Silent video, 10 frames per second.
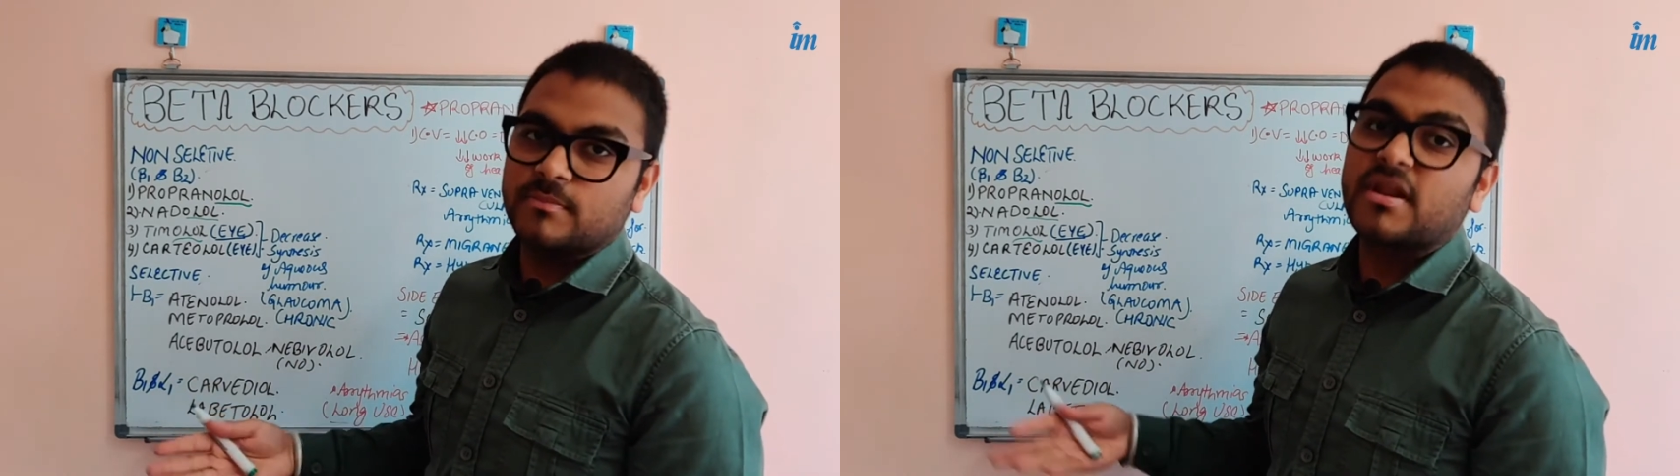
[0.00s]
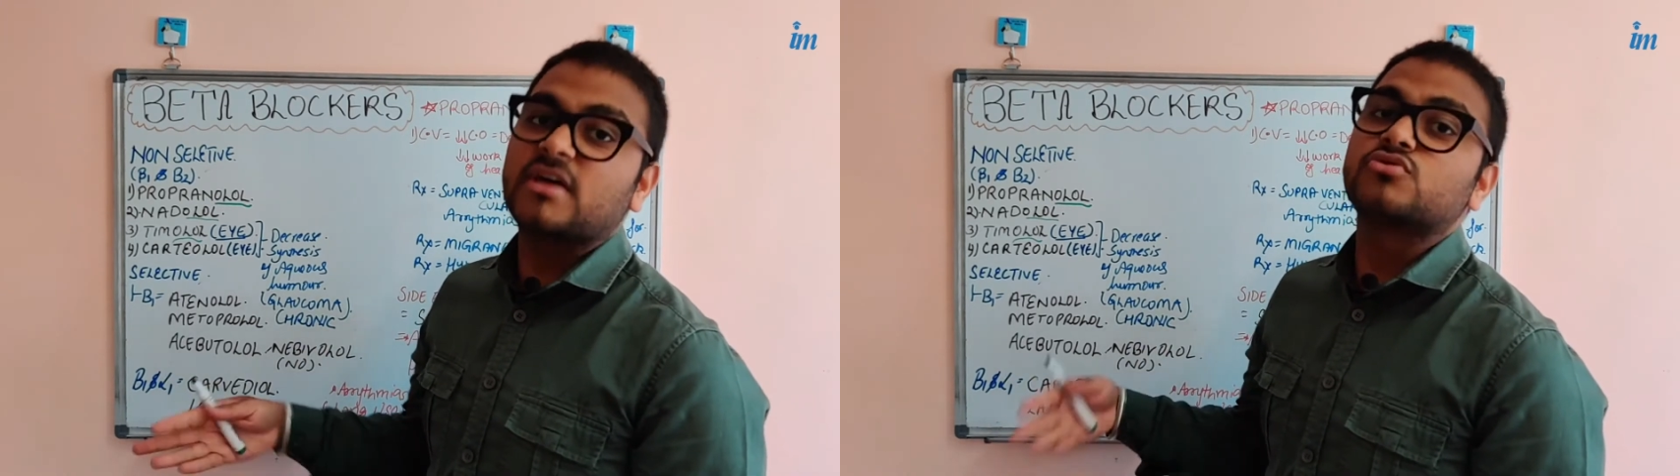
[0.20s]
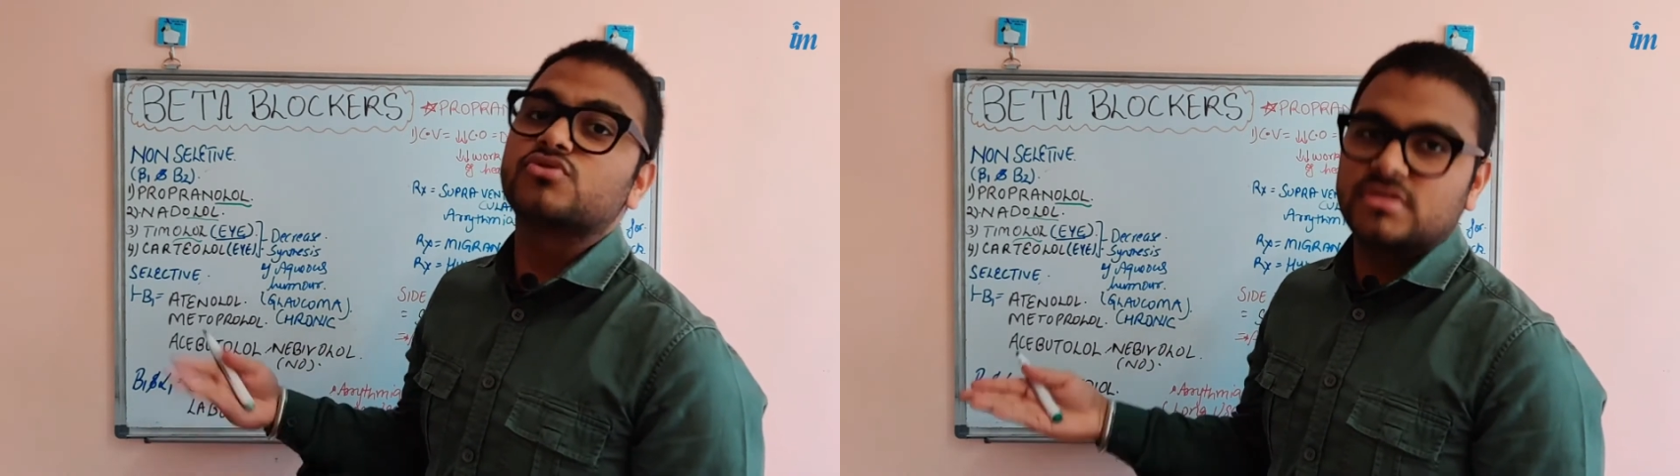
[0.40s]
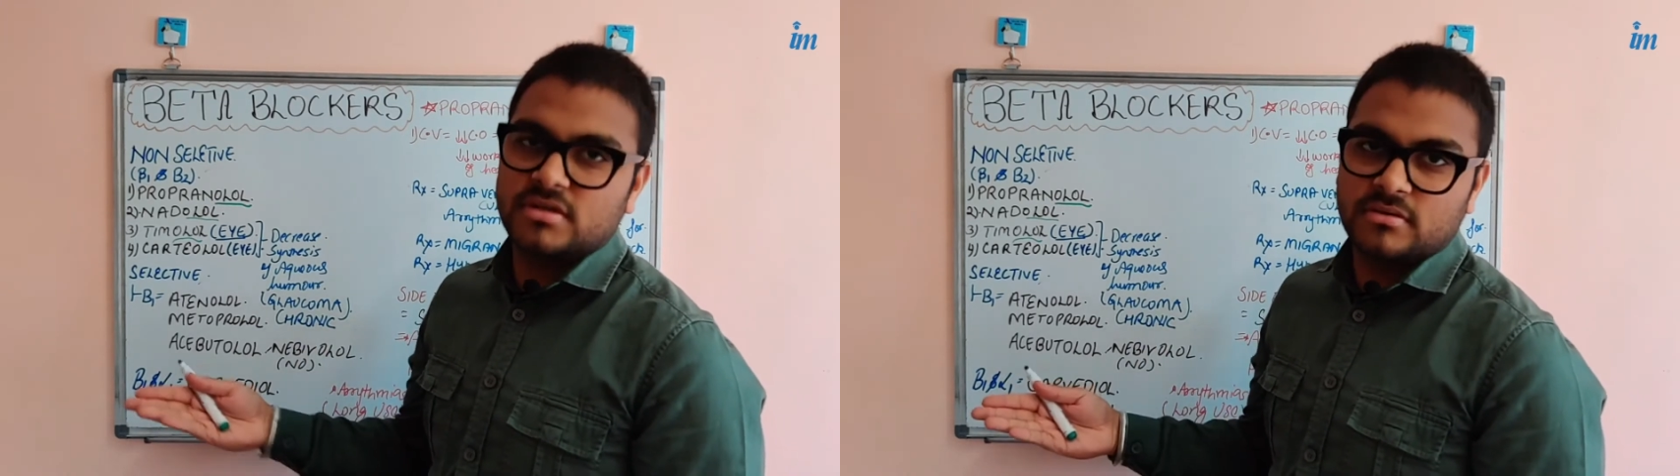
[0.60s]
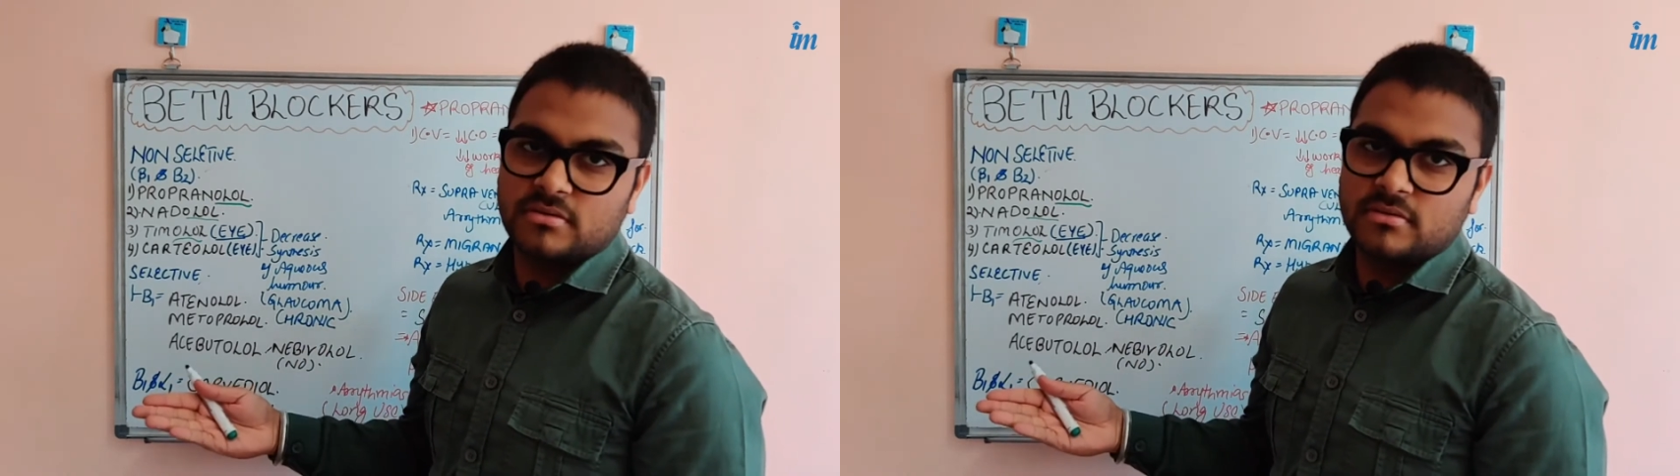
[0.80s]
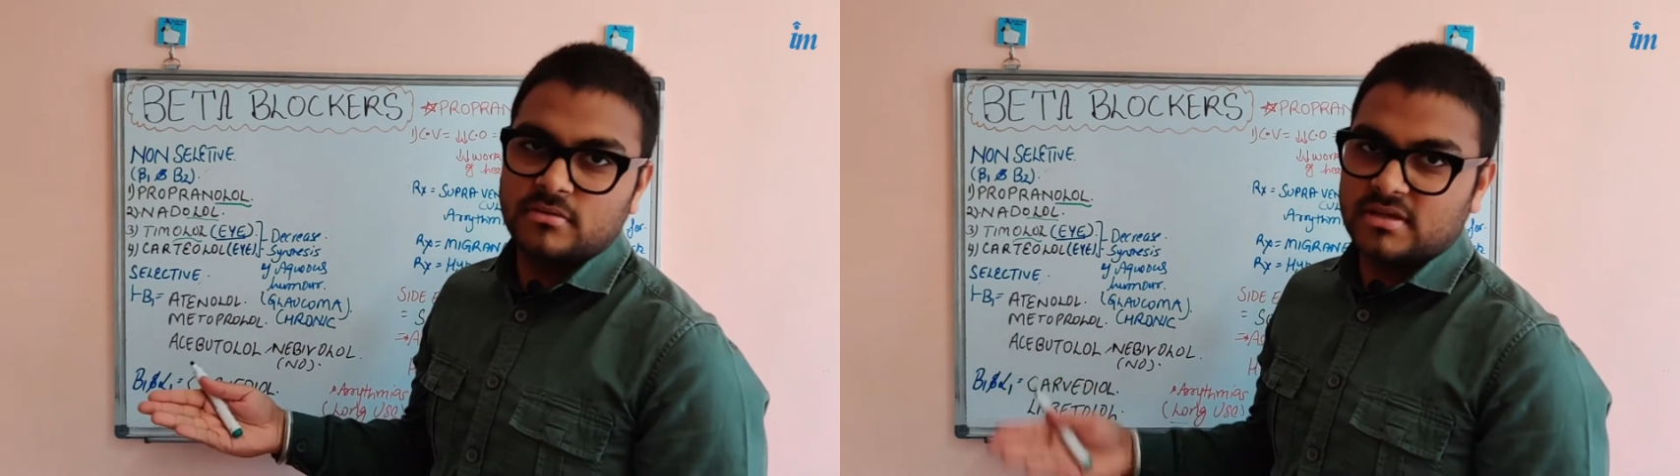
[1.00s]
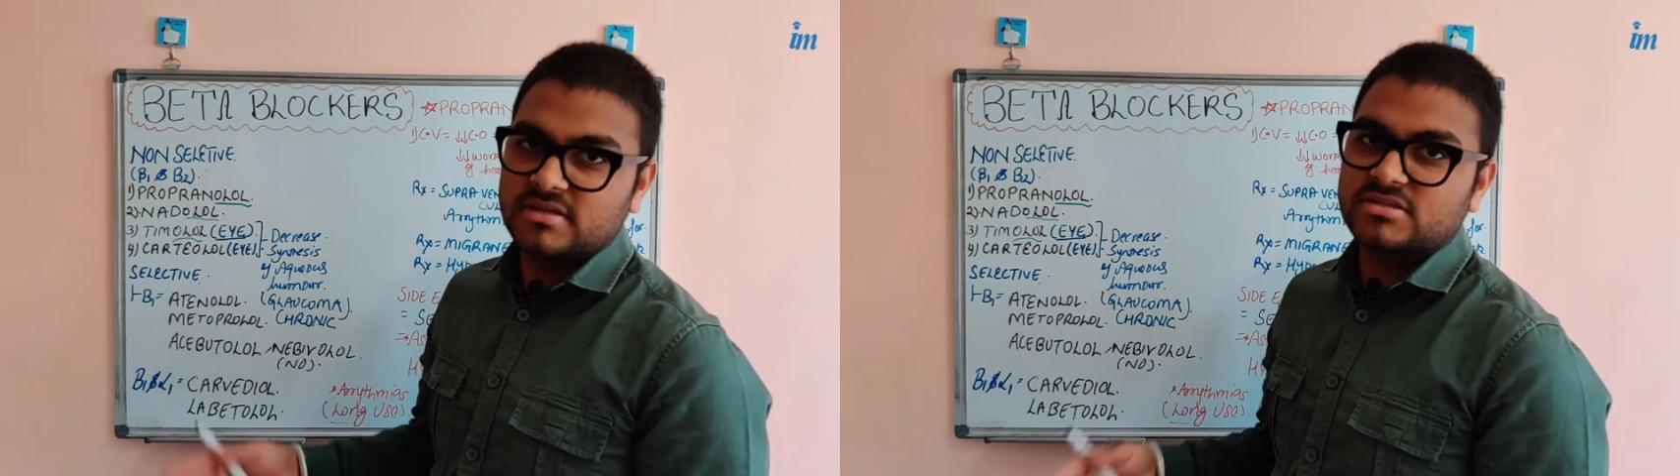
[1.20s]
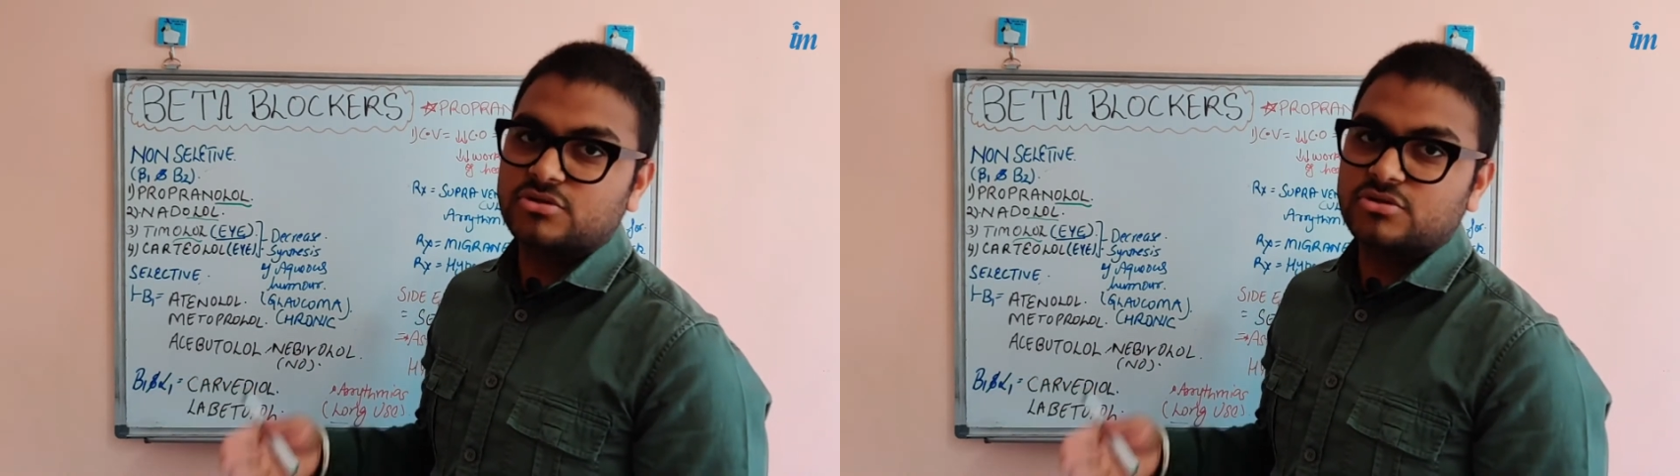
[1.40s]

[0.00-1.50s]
prazosin, yes,